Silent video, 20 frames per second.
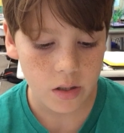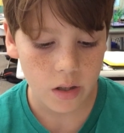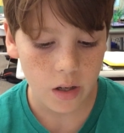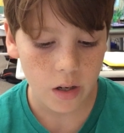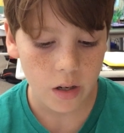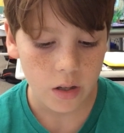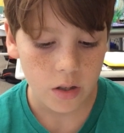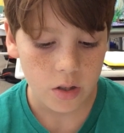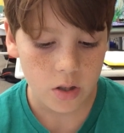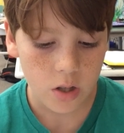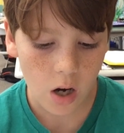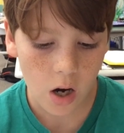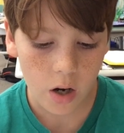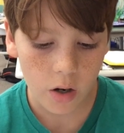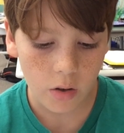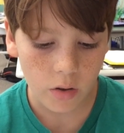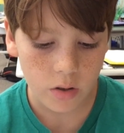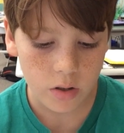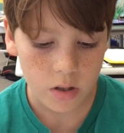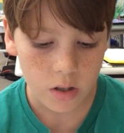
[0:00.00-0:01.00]
said,
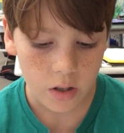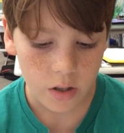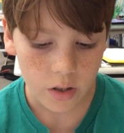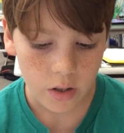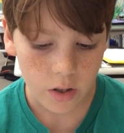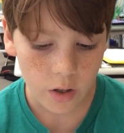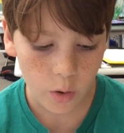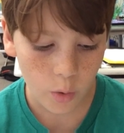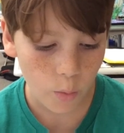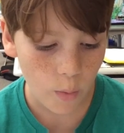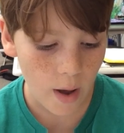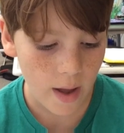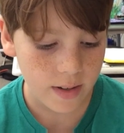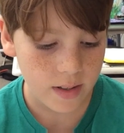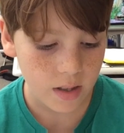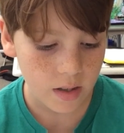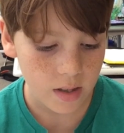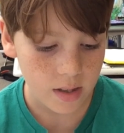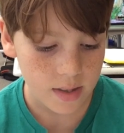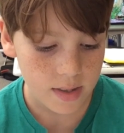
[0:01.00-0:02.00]
Charles, you're wet
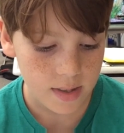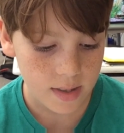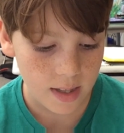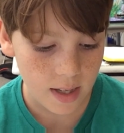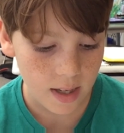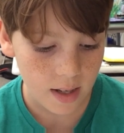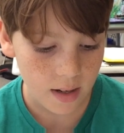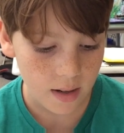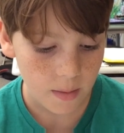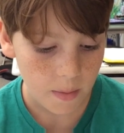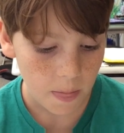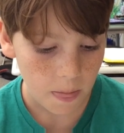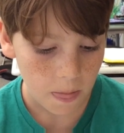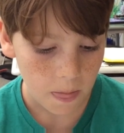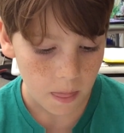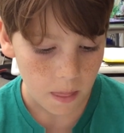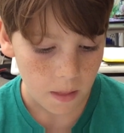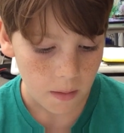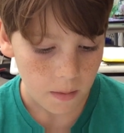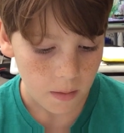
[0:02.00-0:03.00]
to the skin.
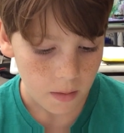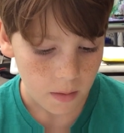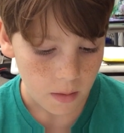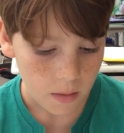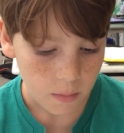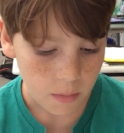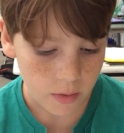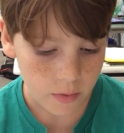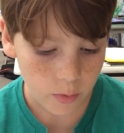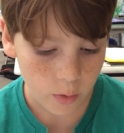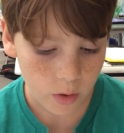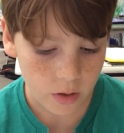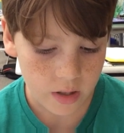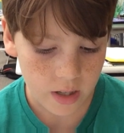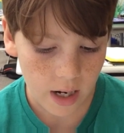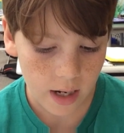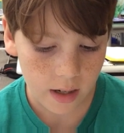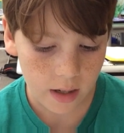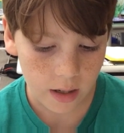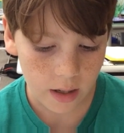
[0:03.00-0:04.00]
Before
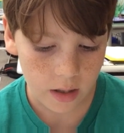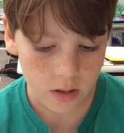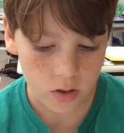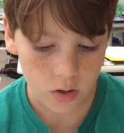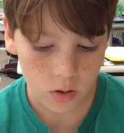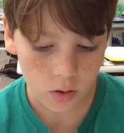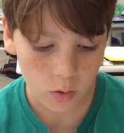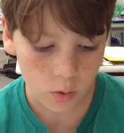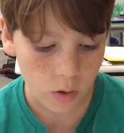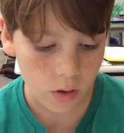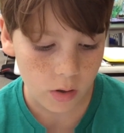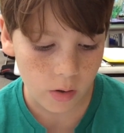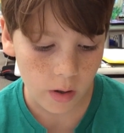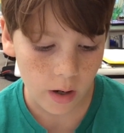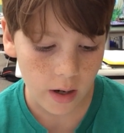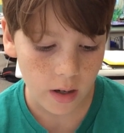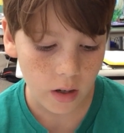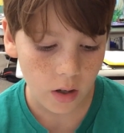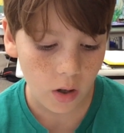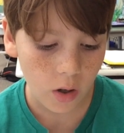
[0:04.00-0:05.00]
Jack could answer, Lord
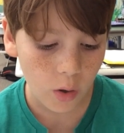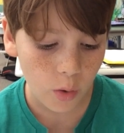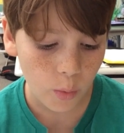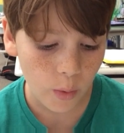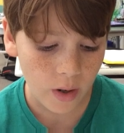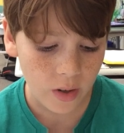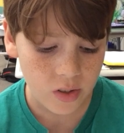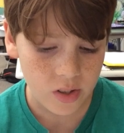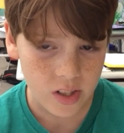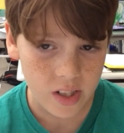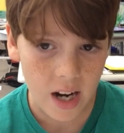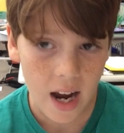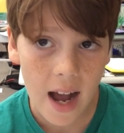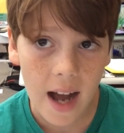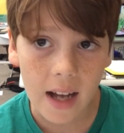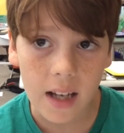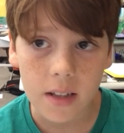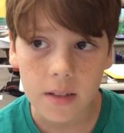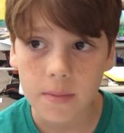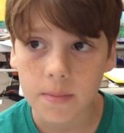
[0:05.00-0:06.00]
cried, Oh, where's
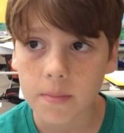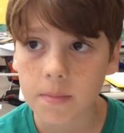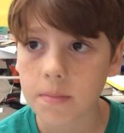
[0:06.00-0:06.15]
Jack?